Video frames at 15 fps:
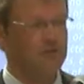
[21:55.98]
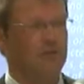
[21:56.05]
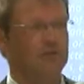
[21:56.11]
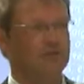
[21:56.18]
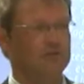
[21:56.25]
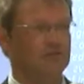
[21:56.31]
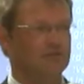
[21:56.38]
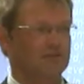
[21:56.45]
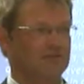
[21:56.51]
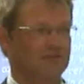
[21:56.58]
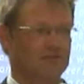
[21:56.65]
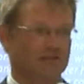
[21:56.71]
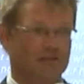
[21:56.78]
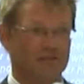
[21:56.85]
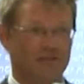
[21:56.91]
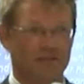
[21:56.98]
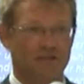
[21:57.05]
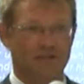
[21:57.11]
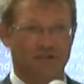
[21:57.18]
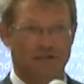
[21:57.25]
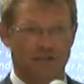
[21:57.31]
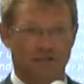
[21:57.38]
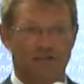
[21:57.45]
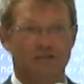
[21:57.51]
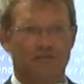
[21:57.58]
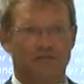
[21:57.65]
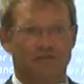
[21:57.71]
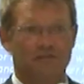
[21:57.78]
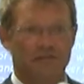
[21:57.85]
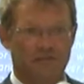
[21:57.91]
go
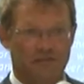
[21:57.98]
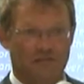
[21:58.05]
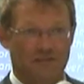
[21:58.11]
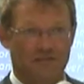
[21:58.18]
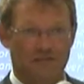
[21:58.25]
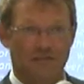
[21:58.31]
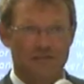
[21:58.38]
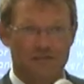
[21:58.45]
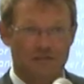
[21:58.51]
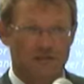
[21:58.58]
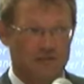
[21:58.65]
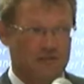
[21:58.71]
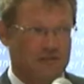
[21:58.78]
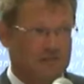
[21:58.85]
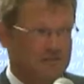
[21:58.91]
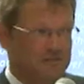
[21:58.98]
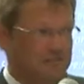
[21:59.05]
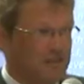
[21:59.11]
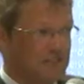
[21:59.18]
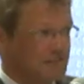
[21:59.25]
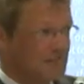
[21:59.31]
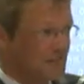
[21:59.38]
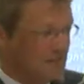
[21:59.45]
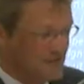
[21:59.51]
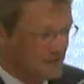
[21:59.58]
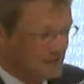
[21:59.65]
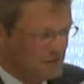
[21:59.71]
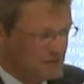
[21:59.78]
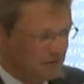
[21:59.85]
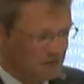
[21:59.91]
to the case law system, and
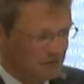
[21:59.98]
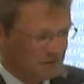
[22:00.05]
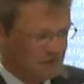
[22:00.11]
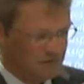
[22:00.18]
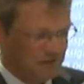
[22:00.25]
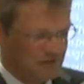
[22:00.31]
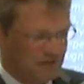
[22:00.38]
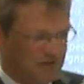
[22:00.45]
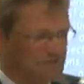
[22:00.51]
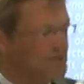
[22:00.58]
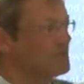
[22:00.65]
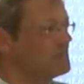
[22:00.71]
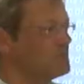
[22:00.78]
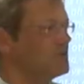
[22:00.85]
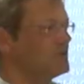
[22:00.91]
then it becomes a